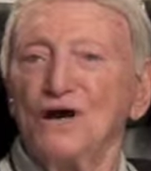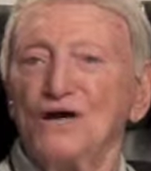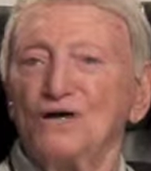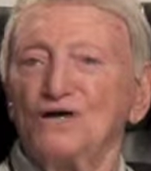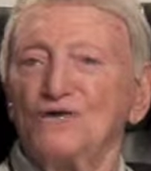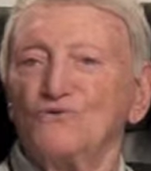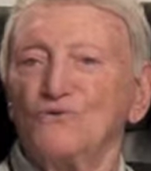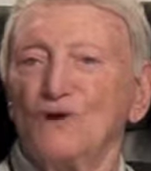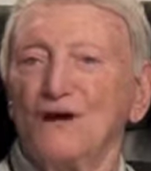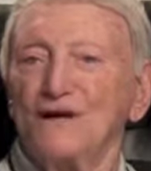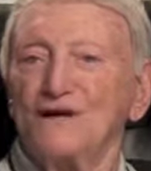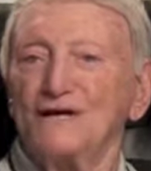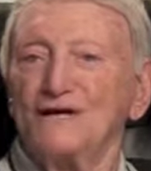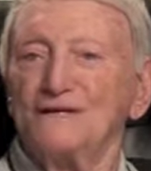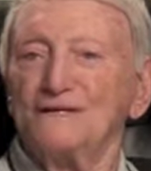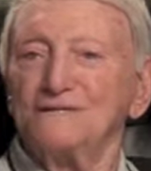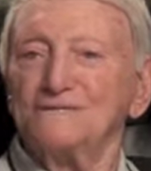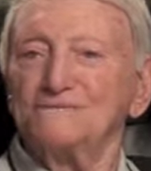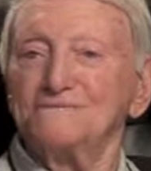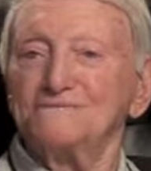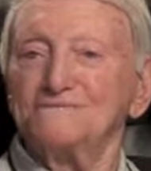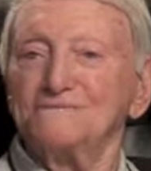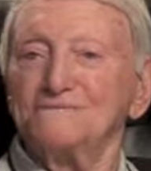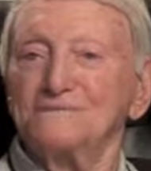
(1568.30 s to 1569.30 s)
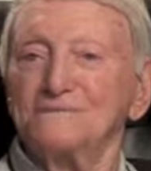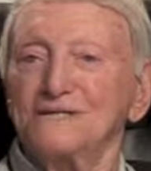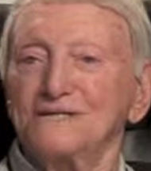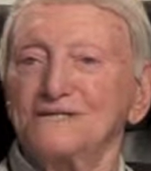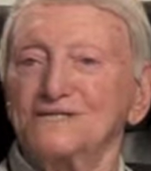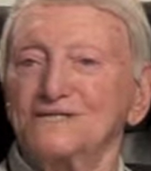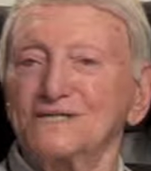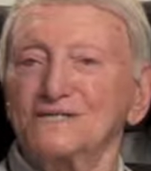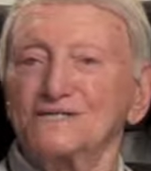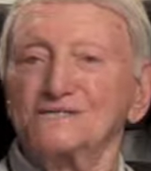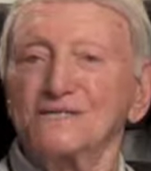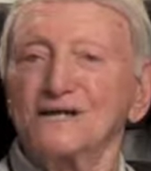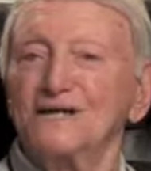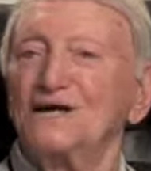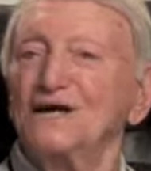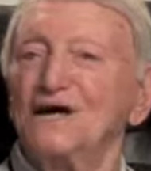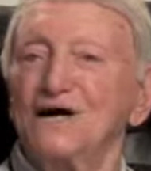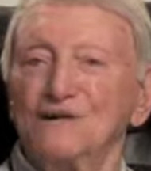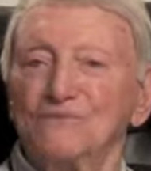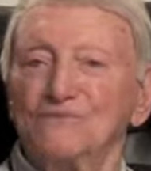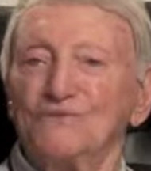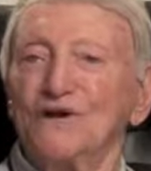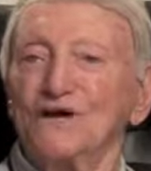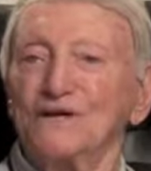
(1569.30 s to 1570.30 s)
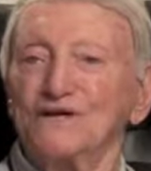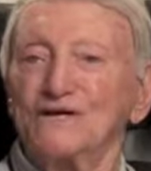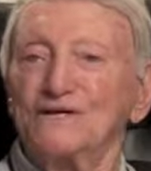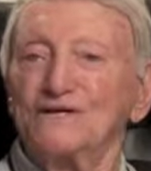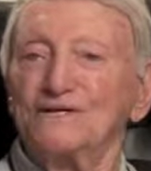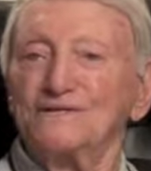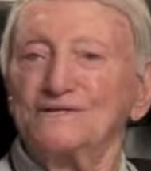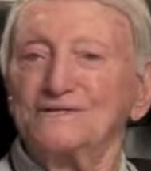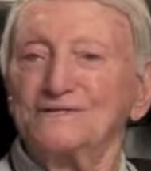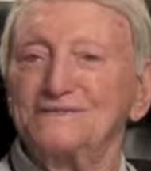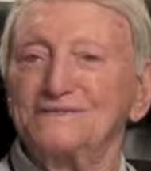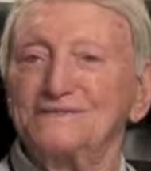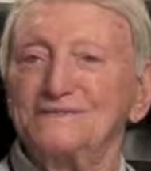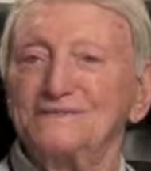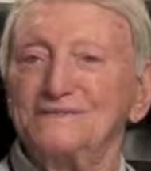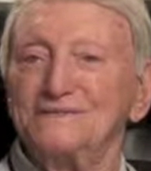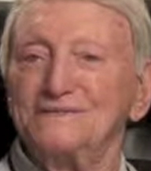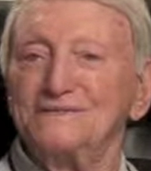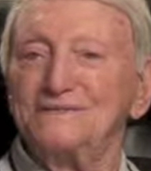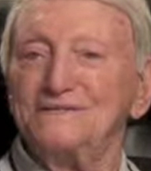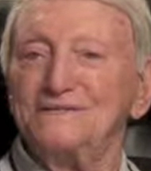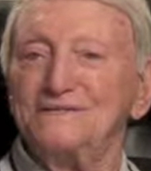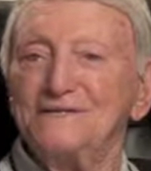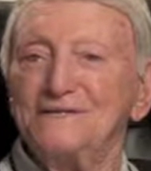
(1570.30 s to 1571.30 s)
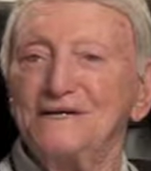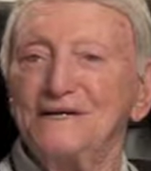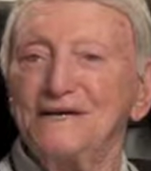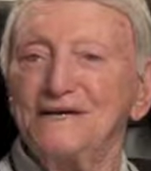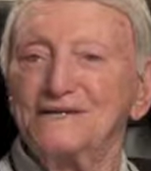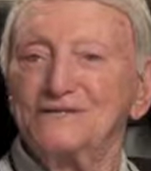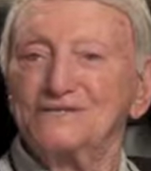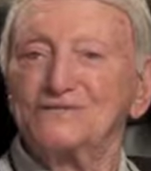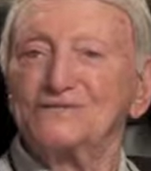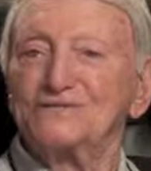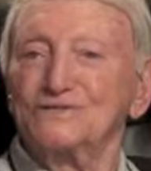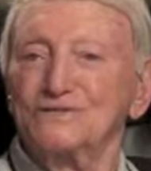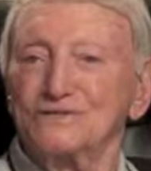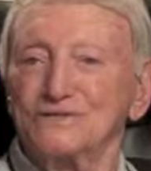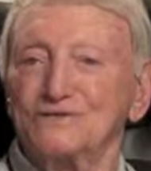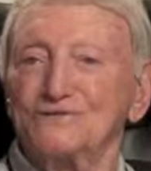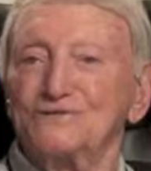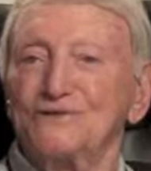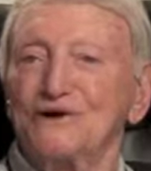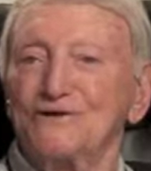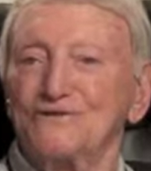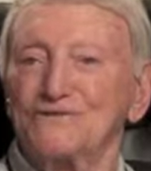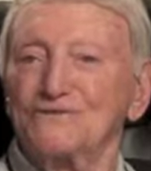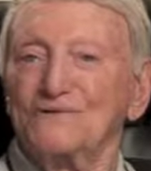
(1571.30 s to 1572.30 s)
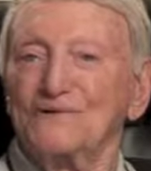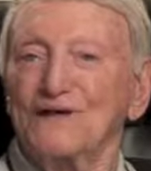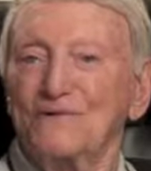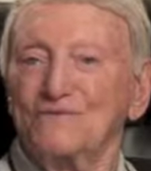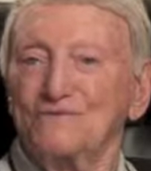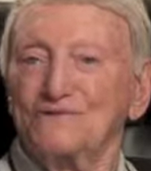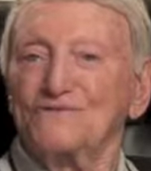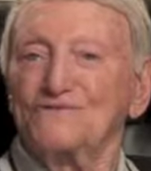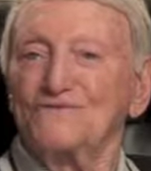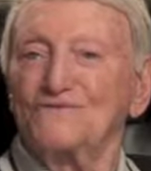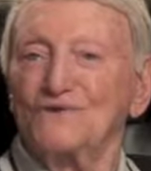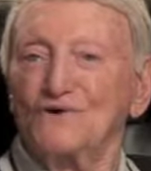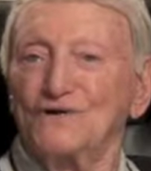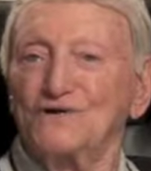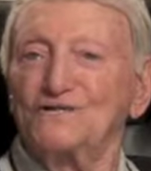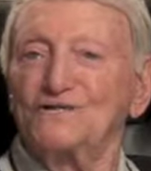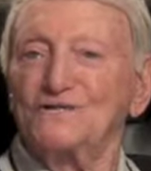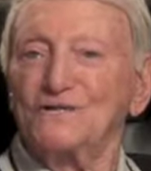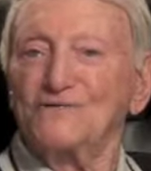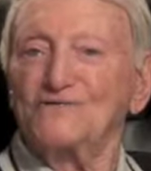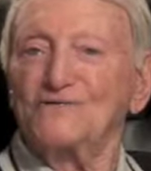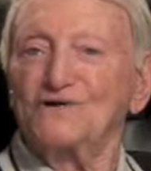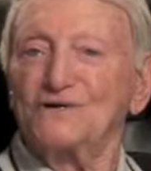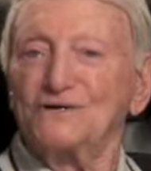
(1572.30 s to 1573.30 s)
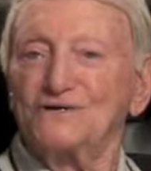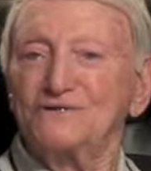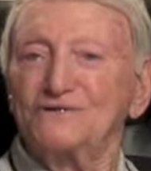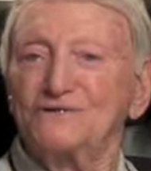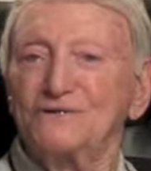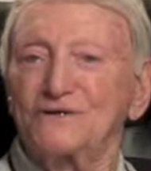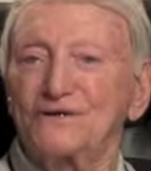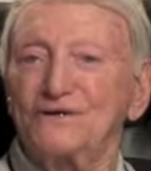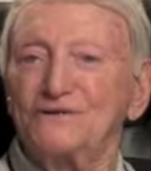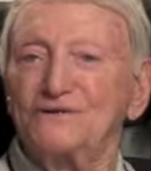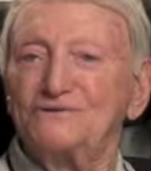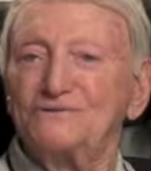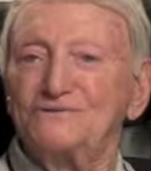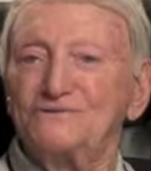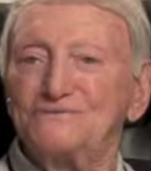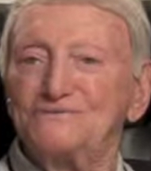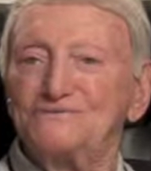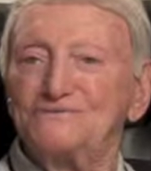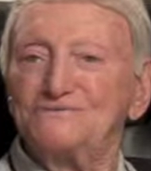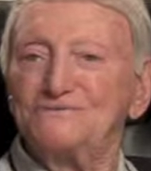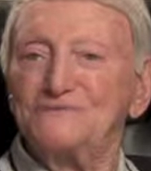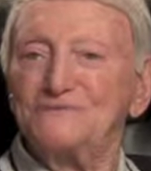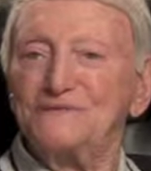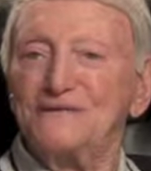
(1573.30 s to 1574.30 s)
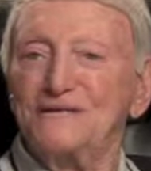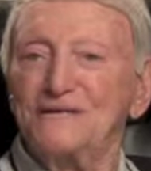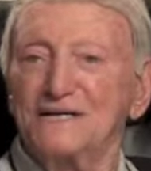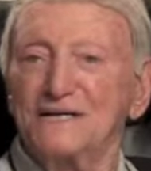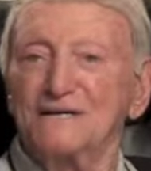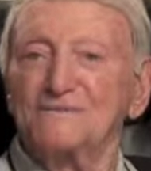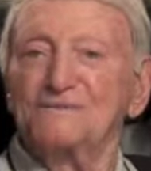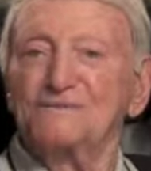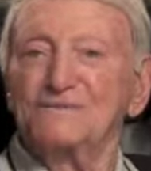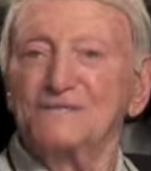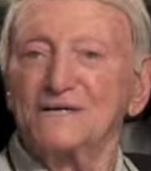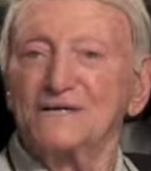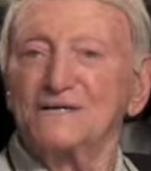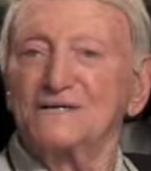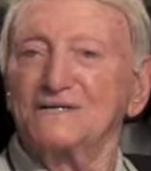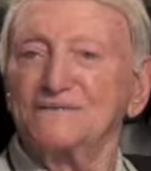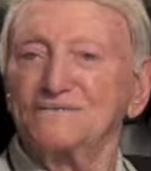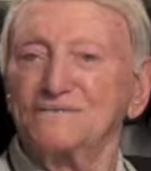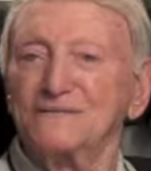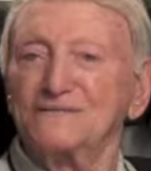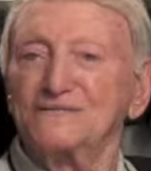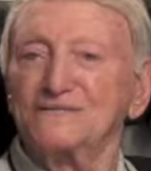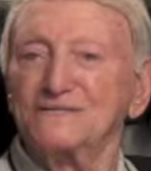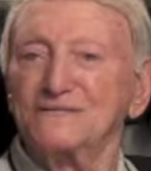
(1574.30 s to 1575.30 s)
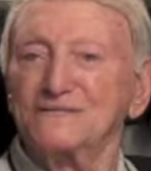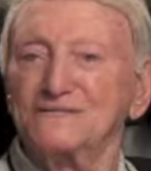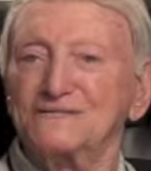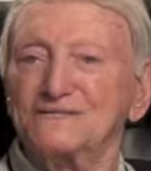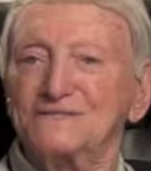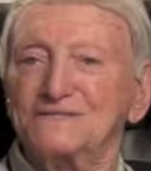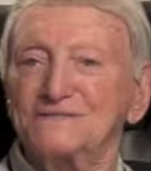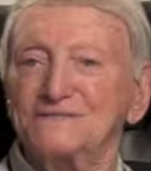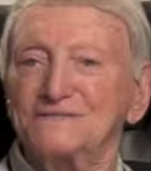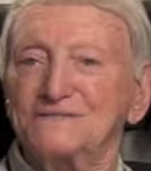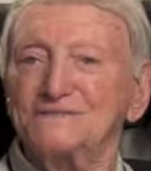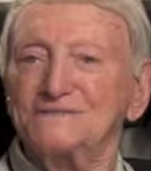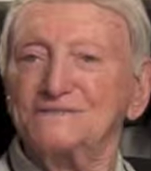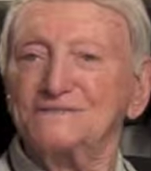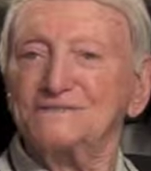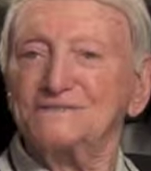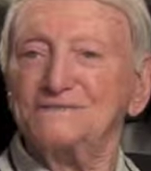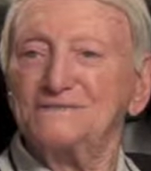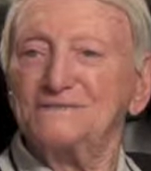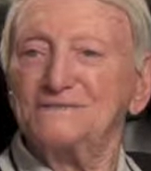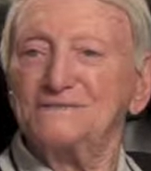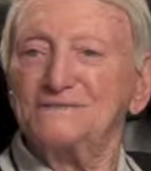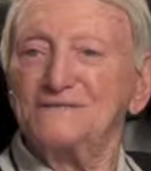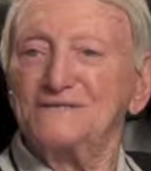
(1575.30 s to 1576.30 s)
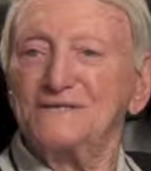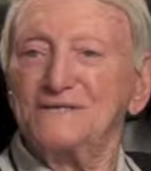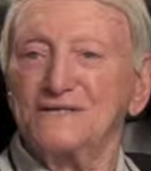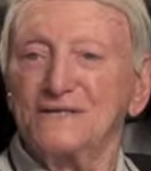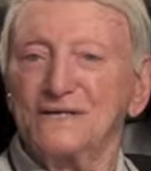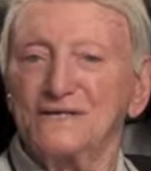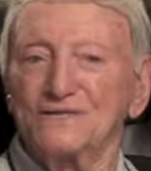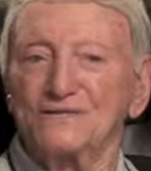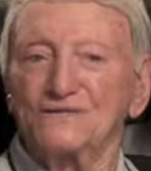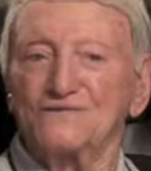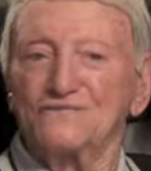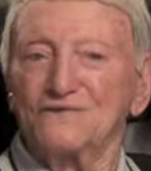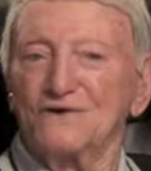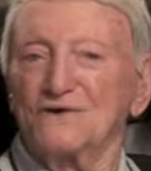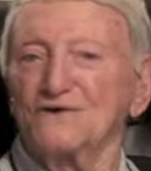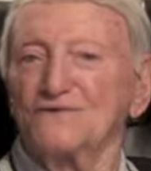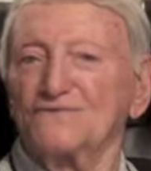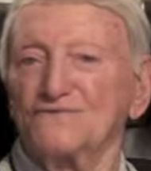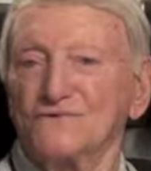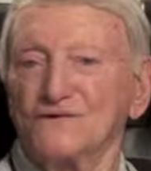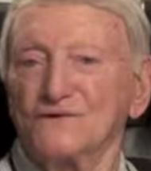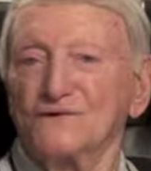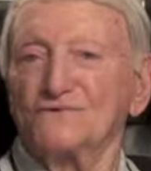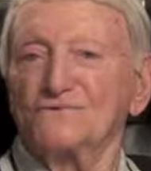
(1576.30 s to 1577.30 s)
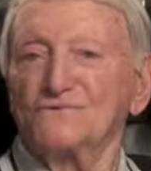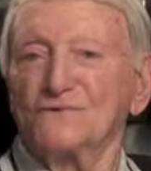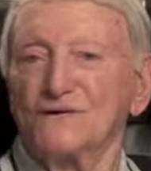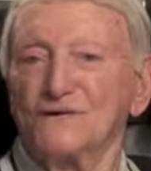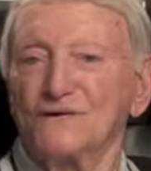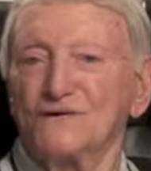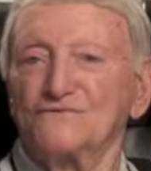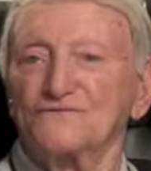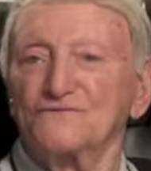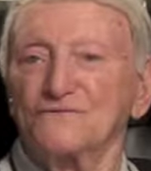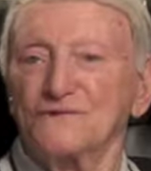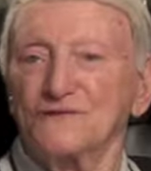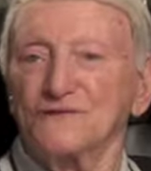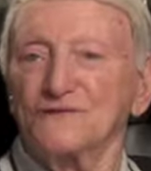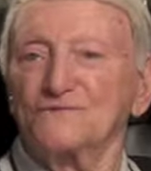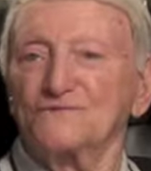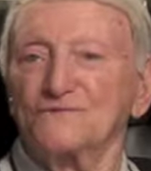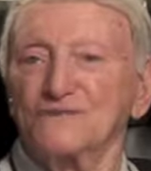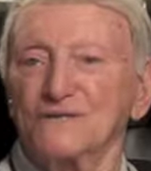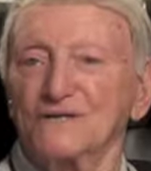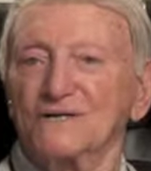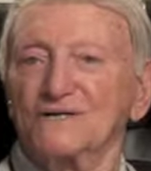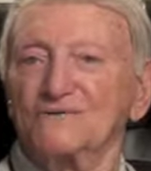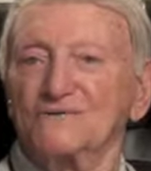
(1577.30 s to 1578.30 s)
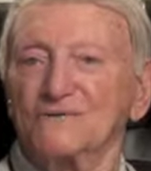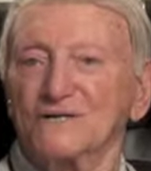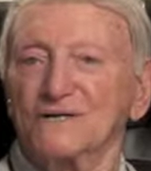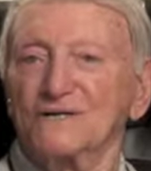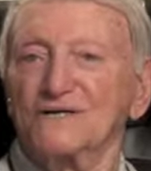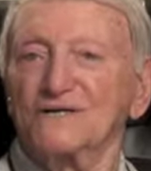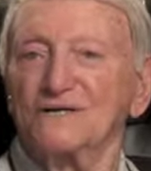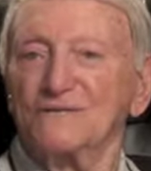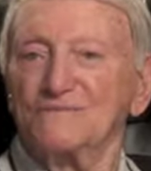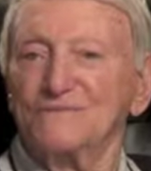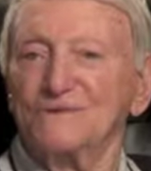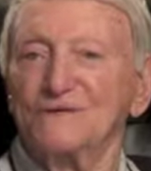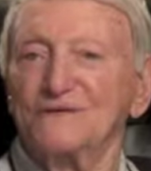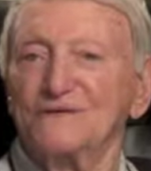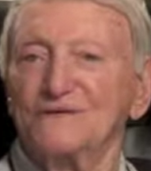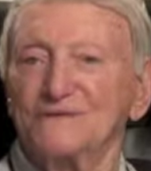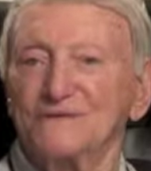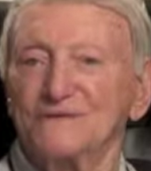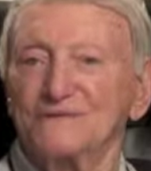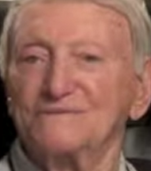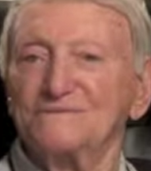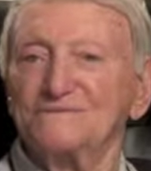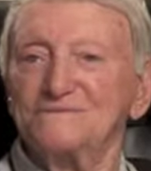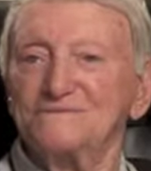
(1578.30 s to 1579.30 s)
Are you ready? I said, I'm ready. And soon enough, that was 47 years ago, and I'm still in the business and I do very, very well with the, with the, with the company.